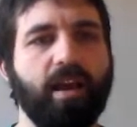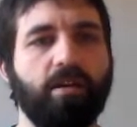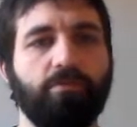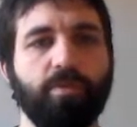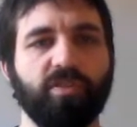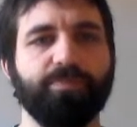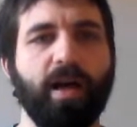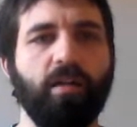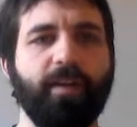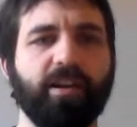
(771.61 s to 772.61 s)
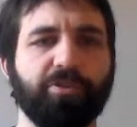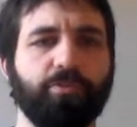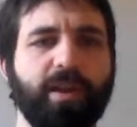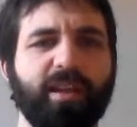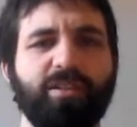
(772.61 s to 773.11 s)
Removal spell, Vanquish the
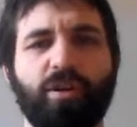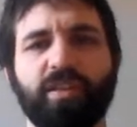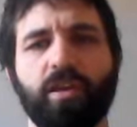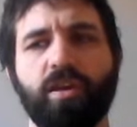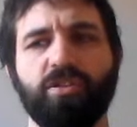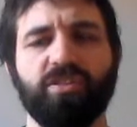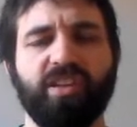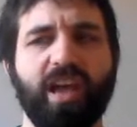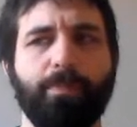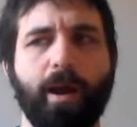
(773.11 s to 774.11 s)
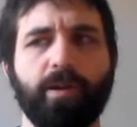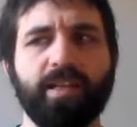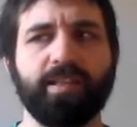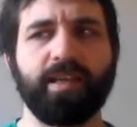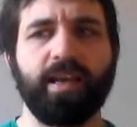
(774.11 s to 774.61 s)
Weak, nothing huge to say about it.